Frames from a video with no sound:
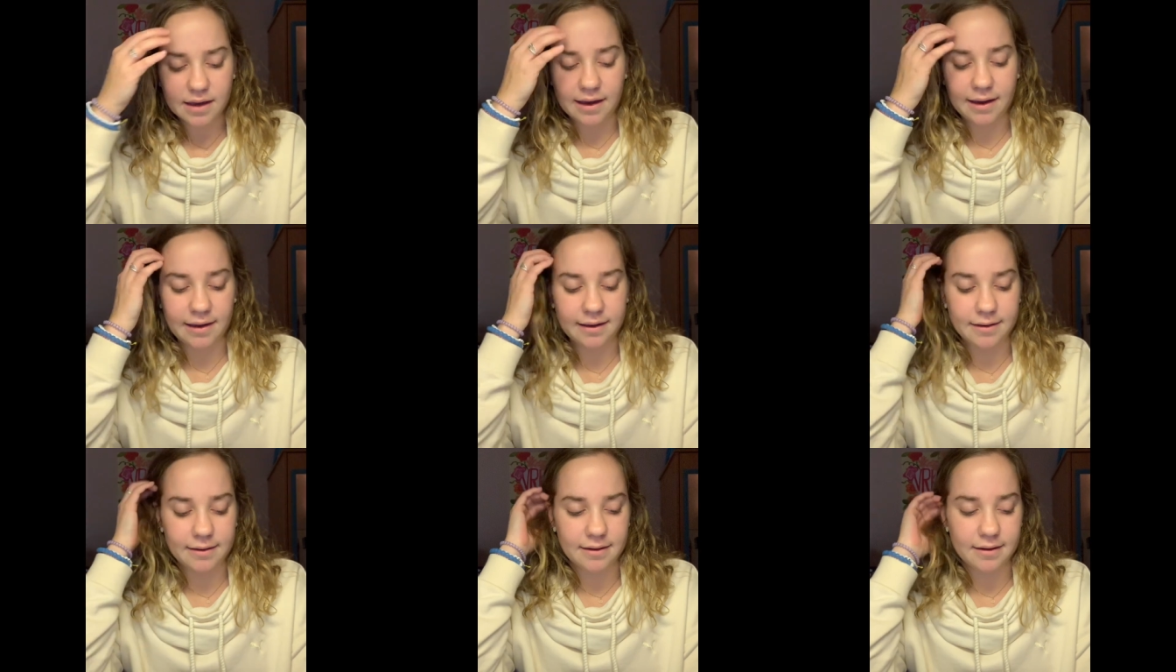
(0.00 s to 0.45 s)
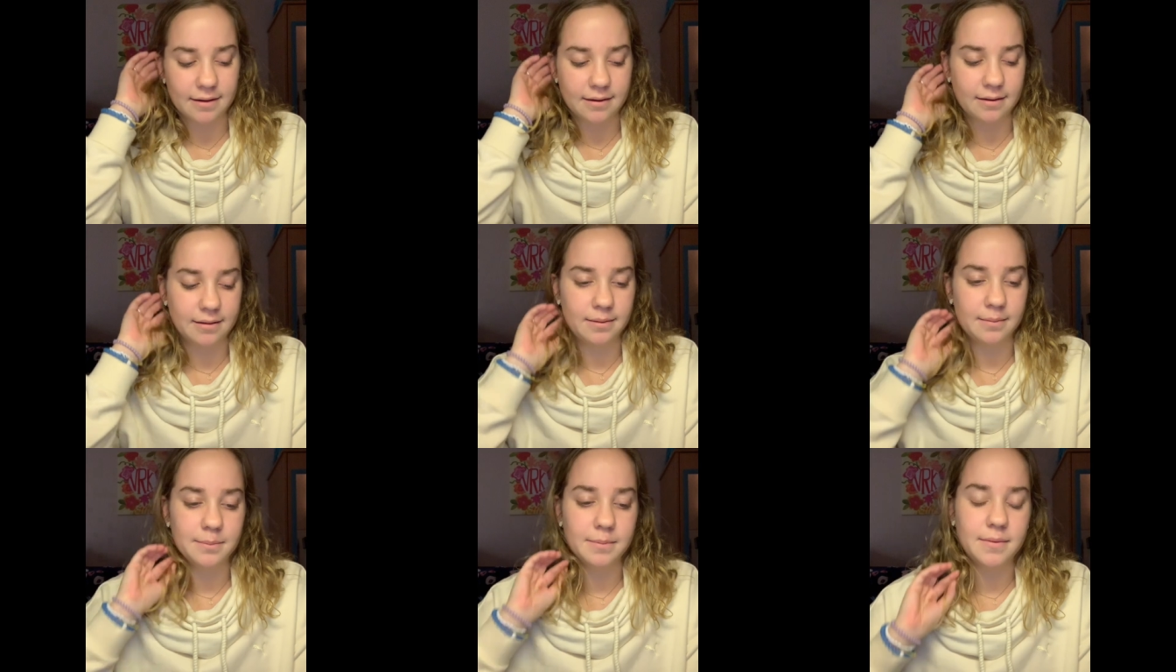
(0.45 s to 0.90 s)
And
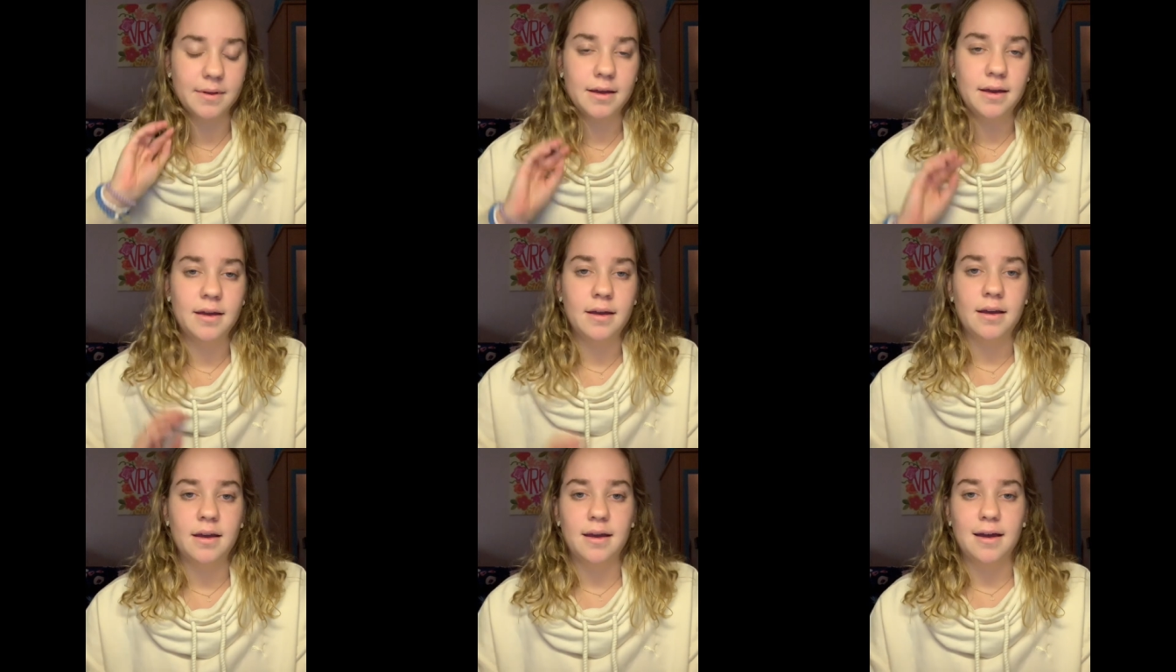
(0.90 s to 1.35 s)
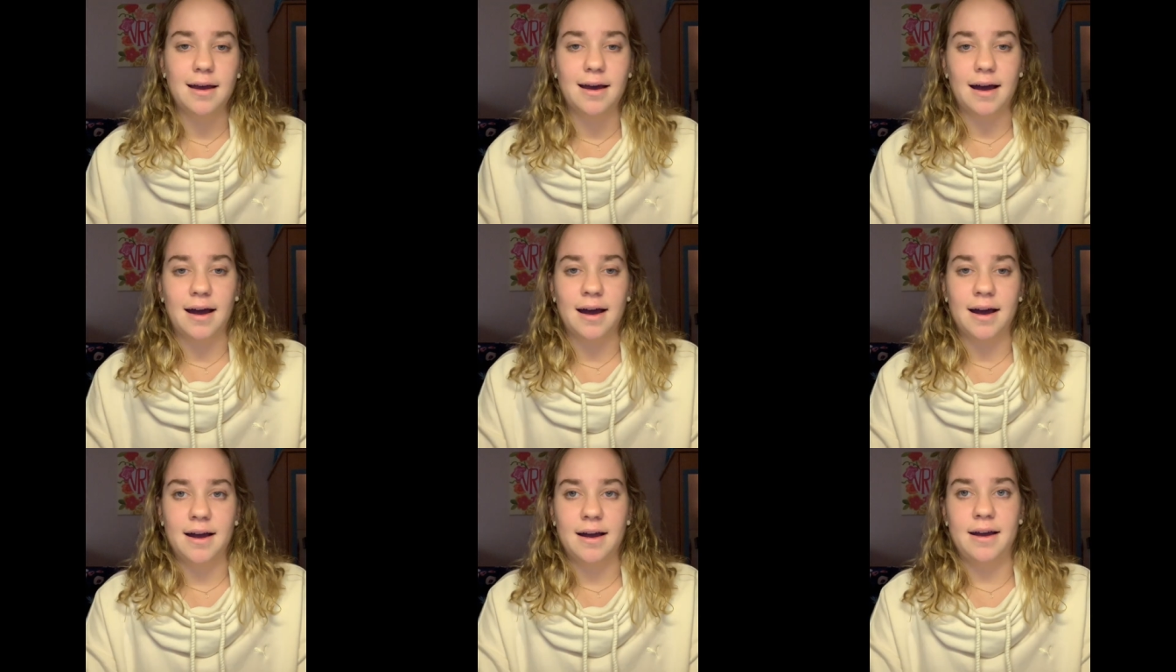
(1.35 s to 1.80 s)
um,
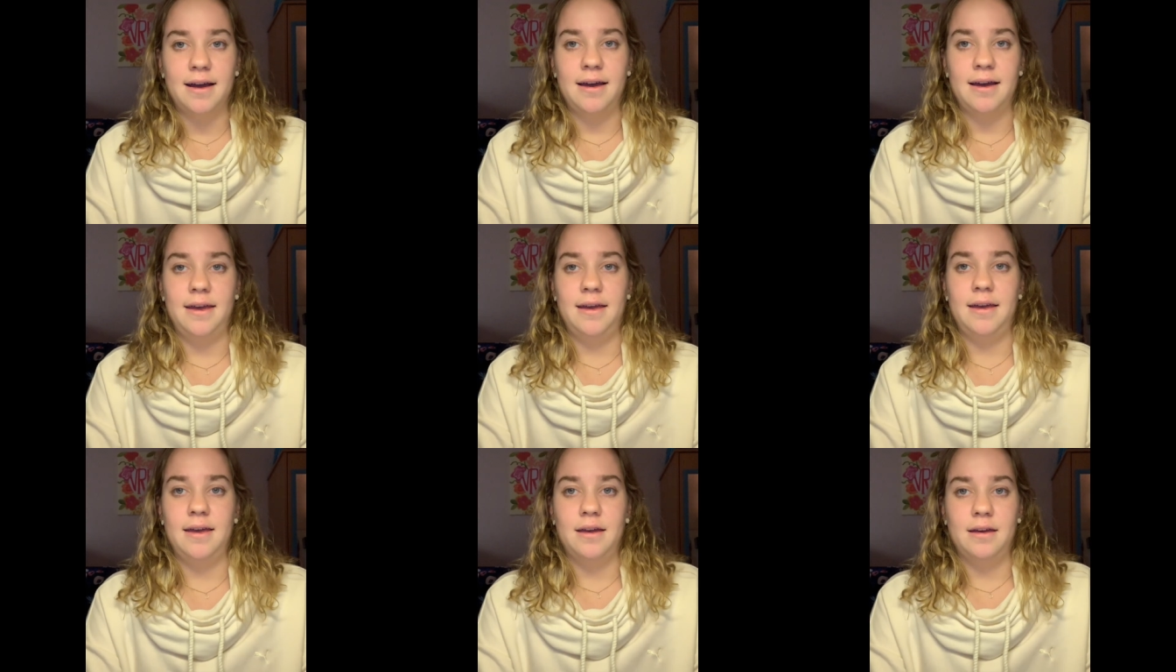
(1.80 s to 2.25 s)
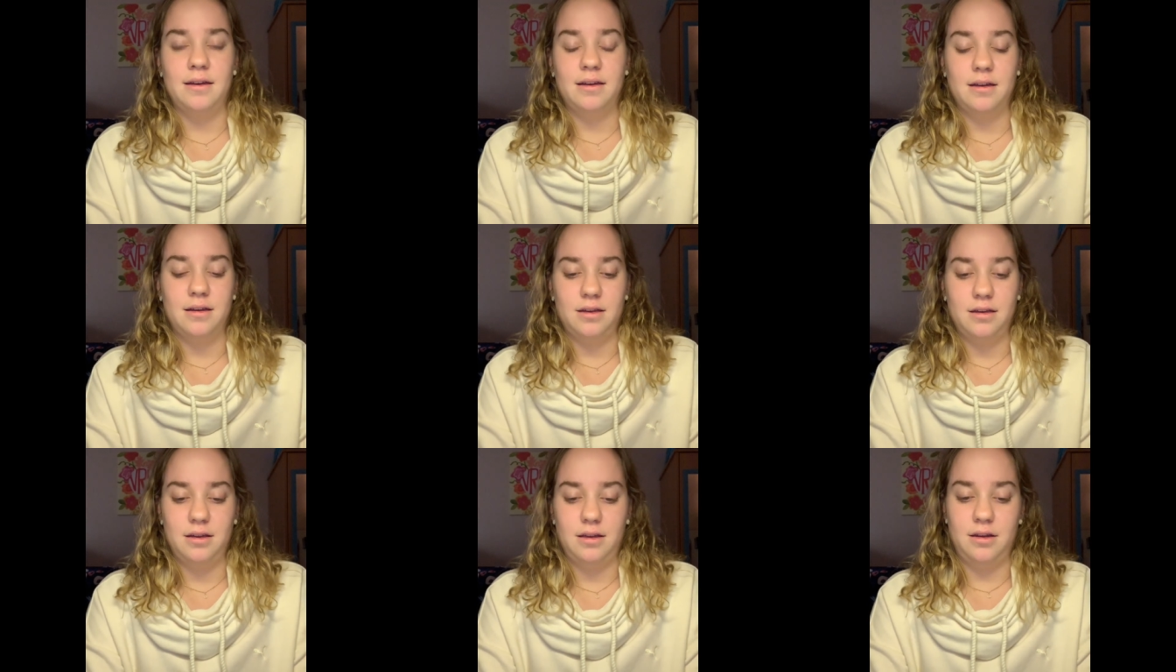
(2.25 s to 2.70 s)
I,
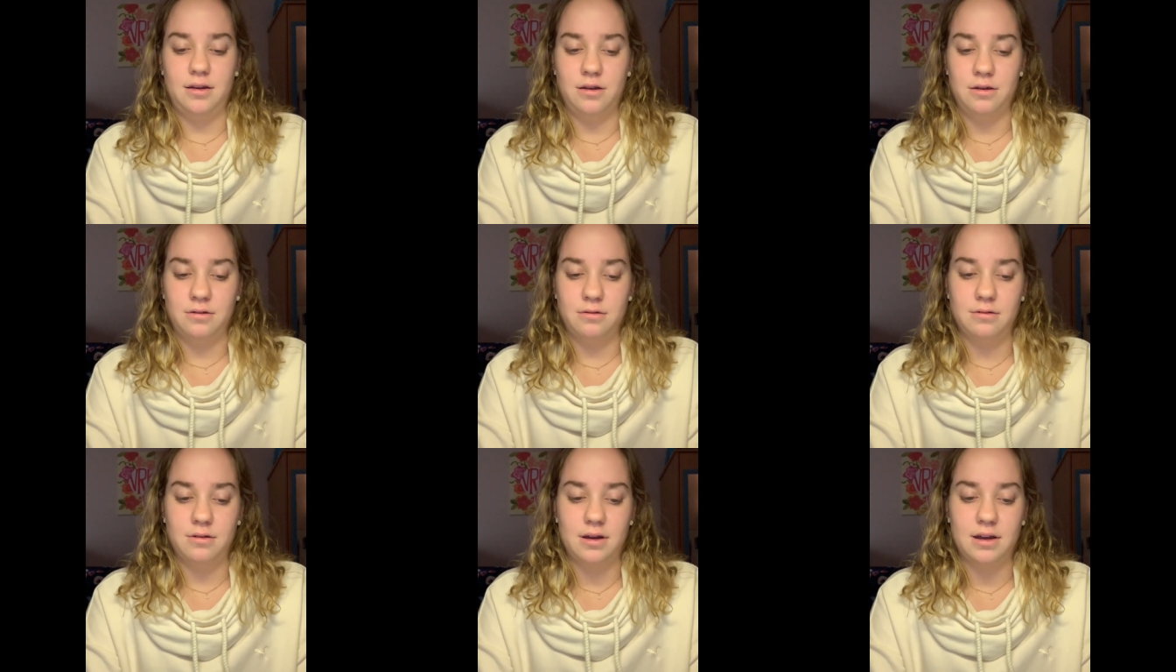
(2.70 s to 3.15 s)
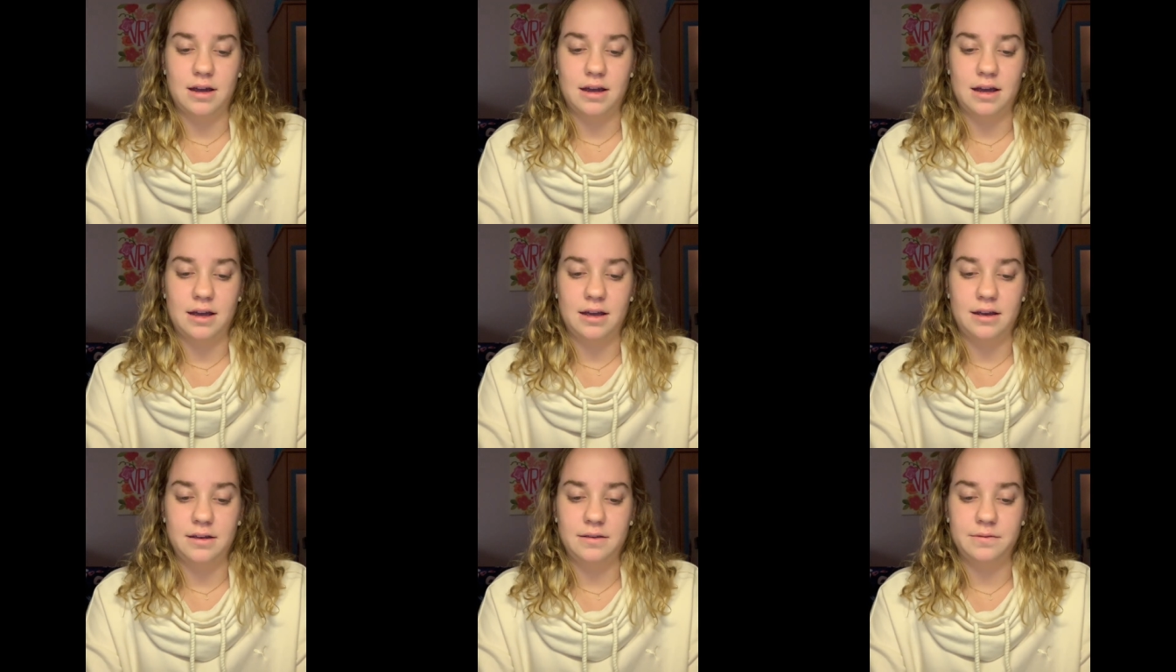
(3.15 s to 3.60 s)
you know,
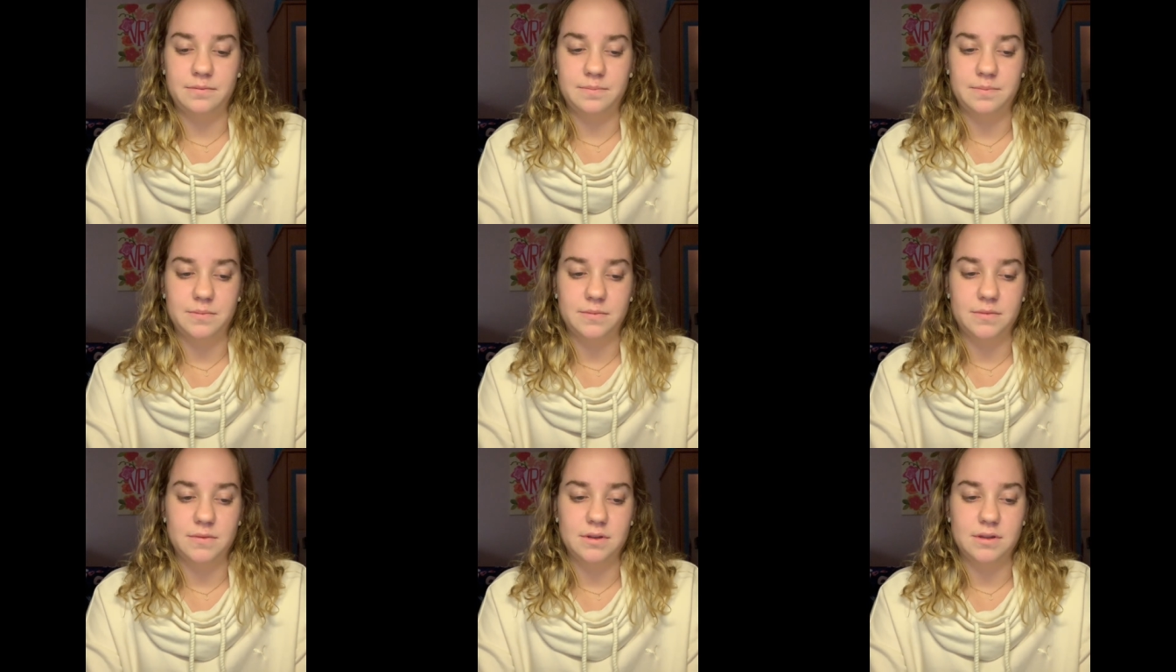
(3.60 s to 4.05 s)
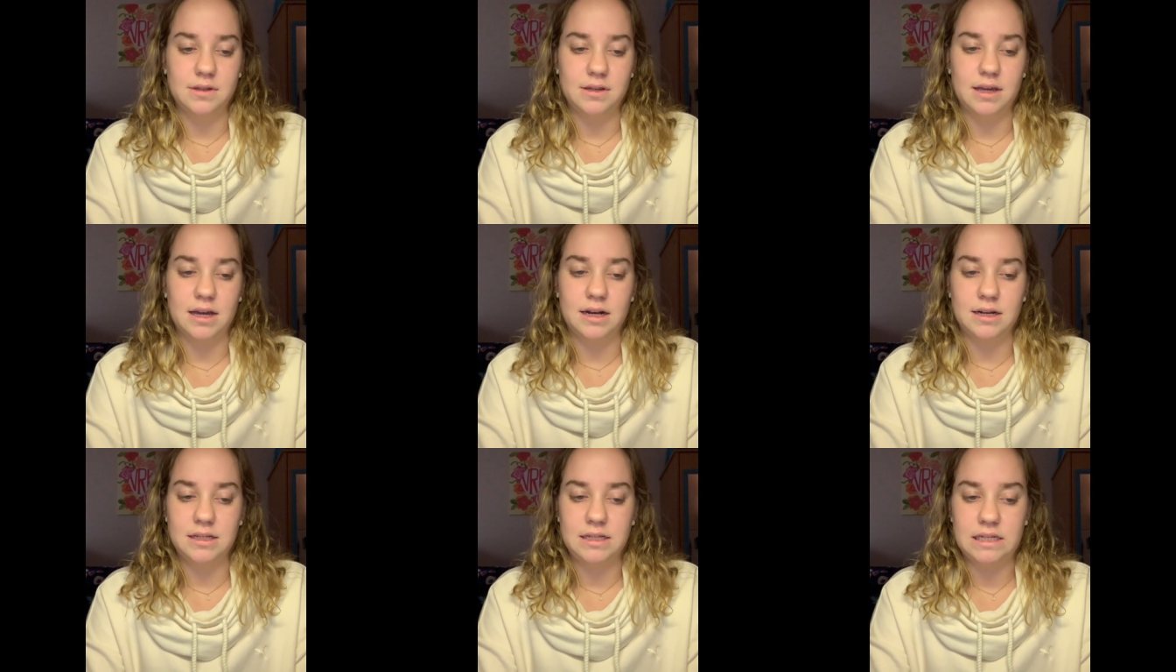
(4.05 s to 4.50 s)
I
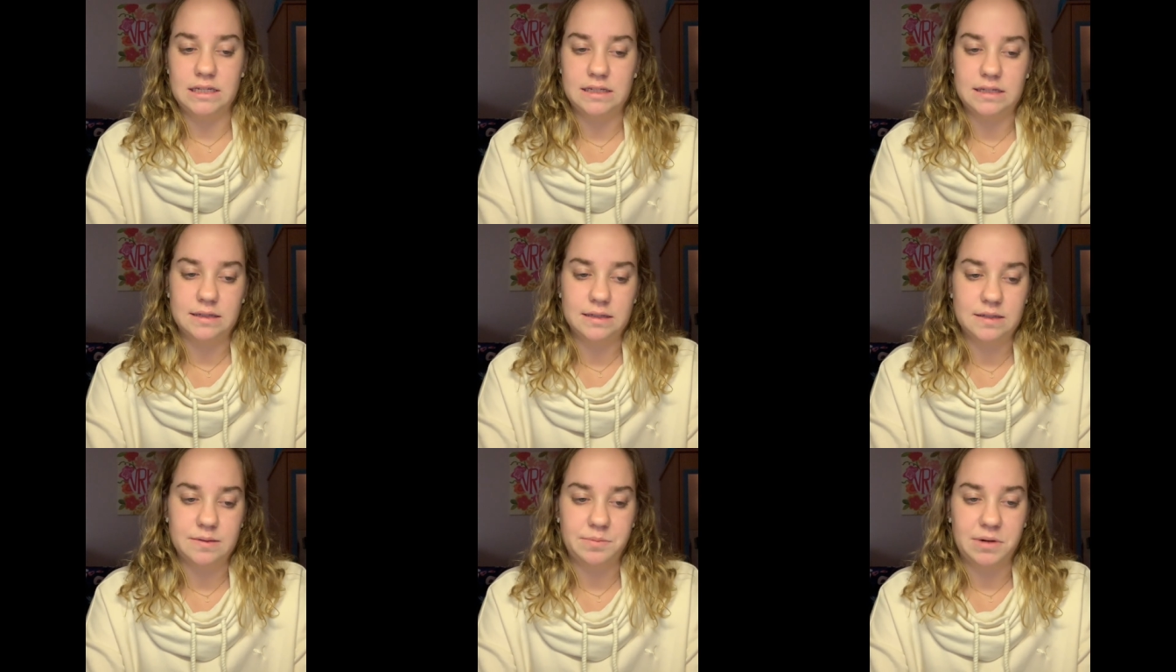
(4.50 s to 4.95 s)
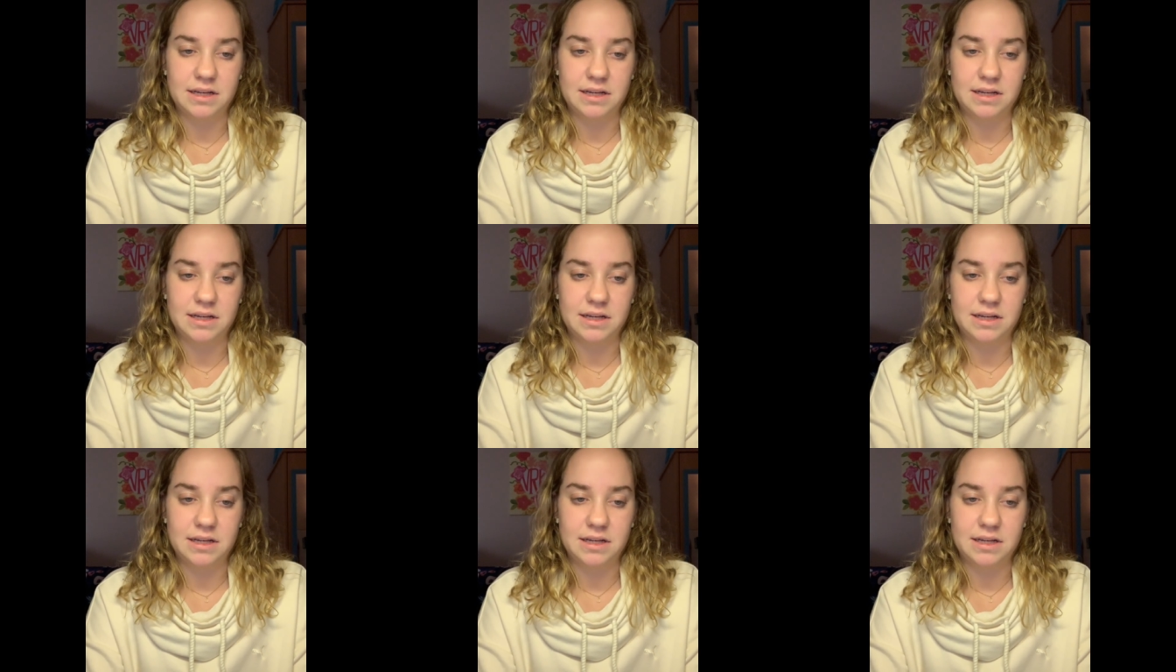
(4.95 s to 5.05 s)
kind of distanced